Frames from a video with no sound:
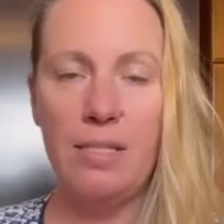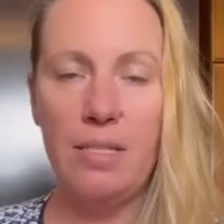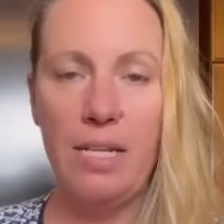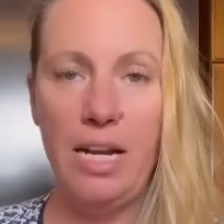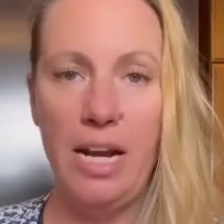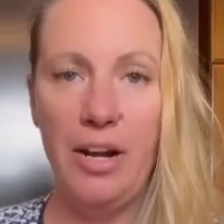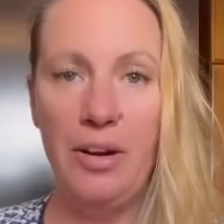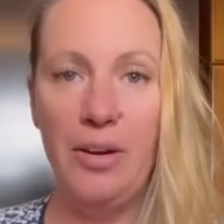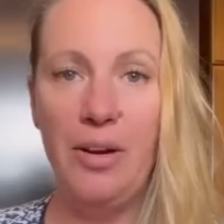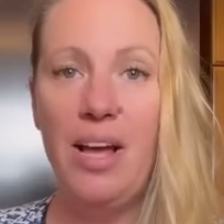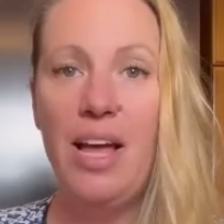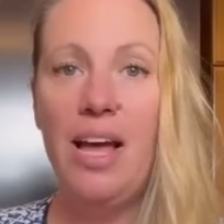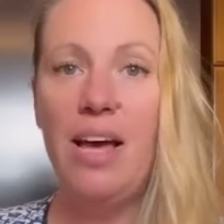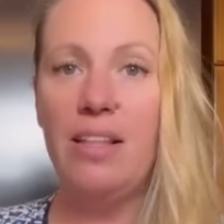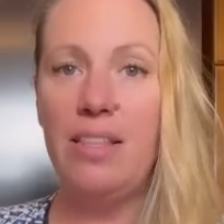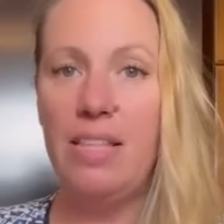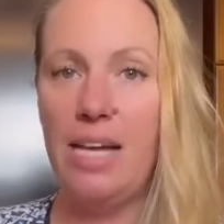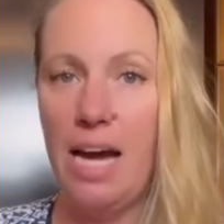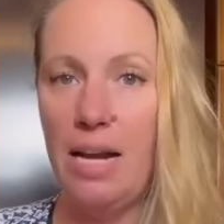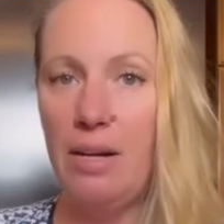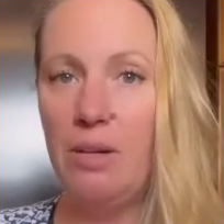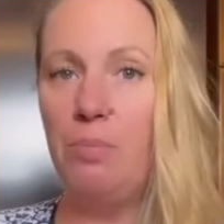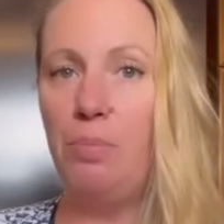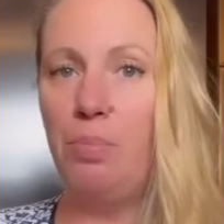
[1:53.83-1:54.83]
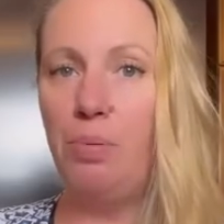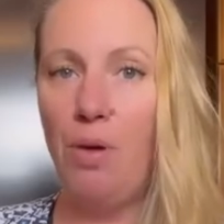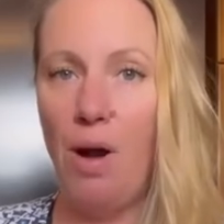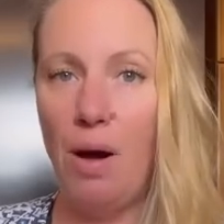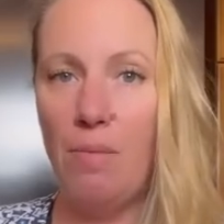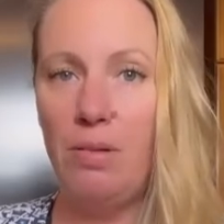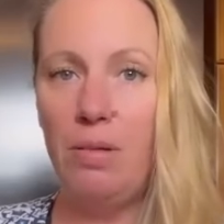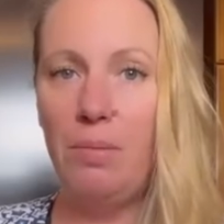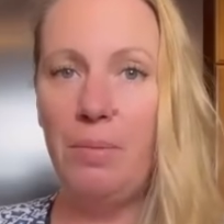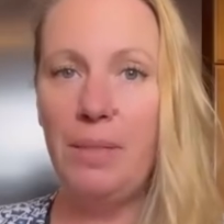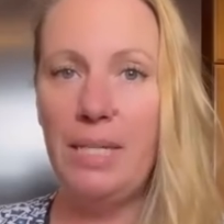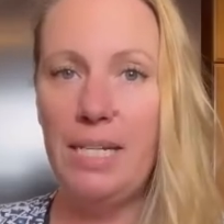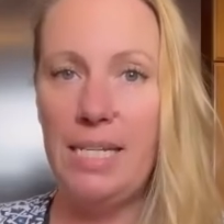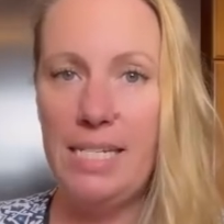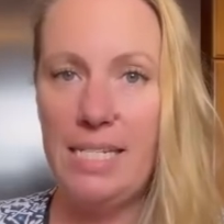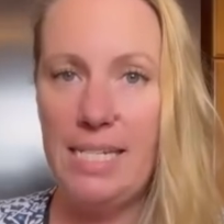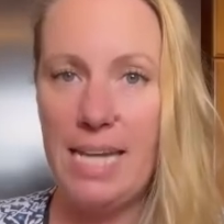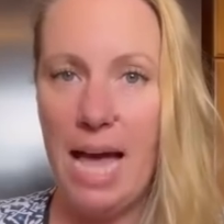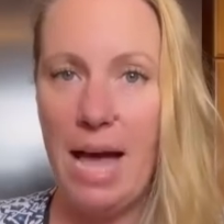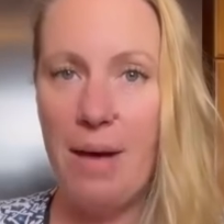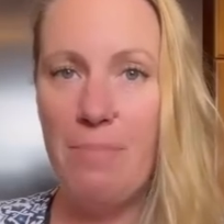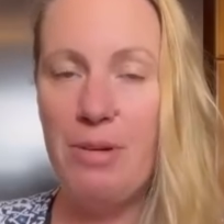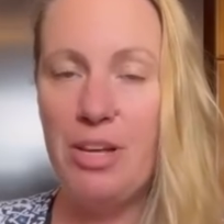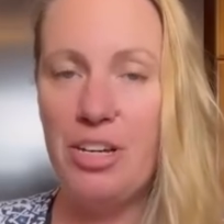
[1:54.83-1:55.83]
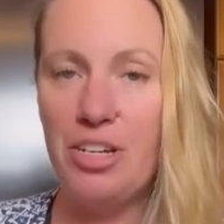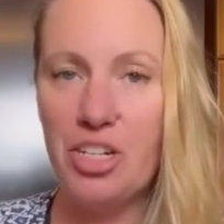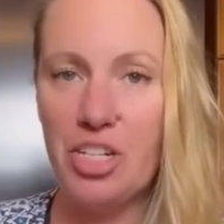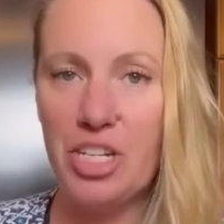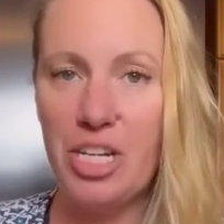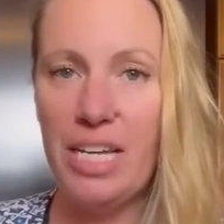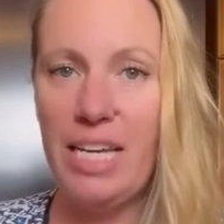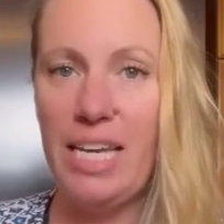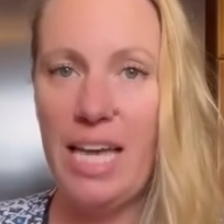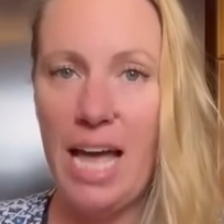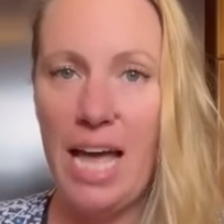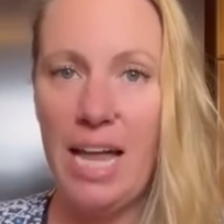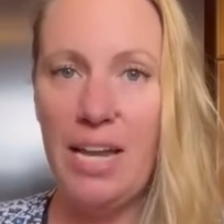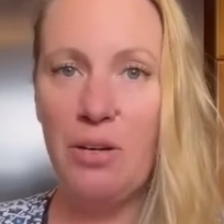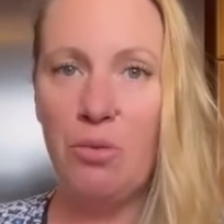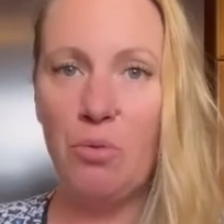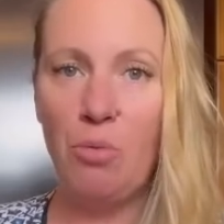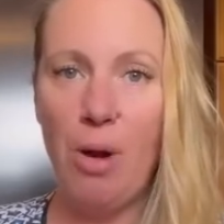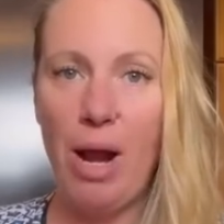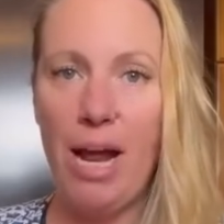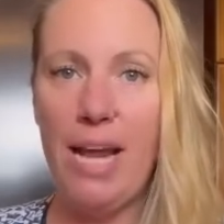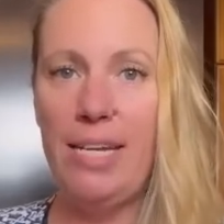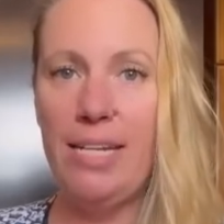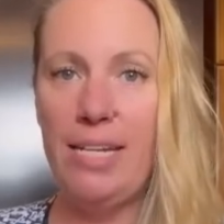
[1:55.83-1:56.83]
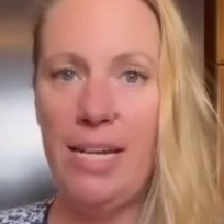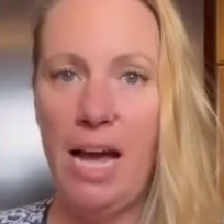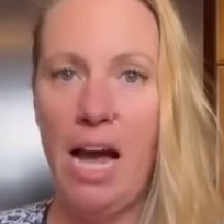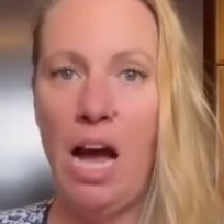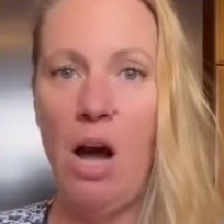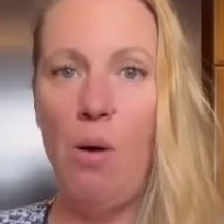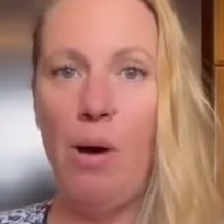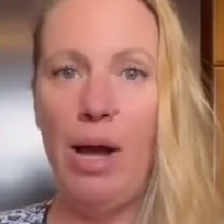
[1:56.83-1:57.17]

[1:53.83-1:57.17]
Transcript: there that are probably damaged again right now.